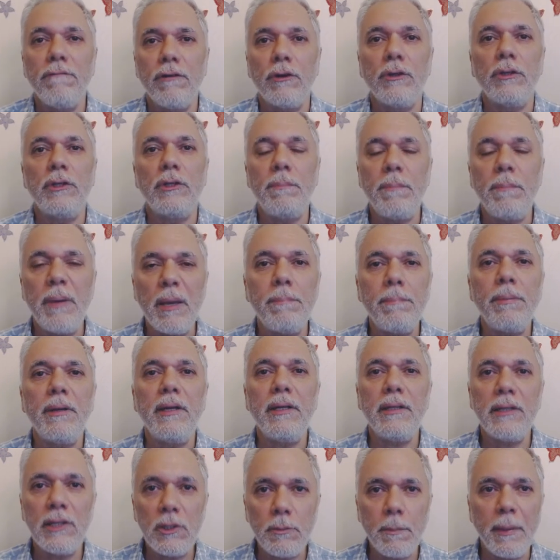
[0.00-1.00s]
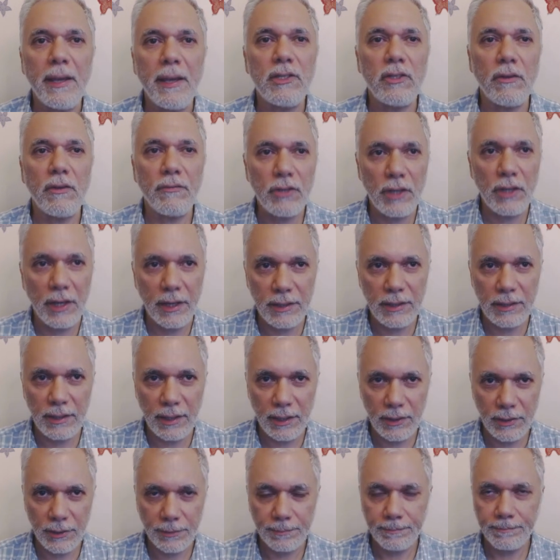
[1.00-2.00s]
for the people in the space of
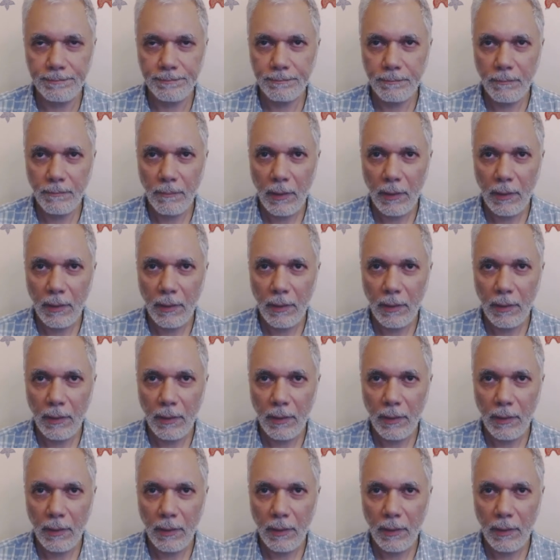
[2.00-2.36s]
statistics.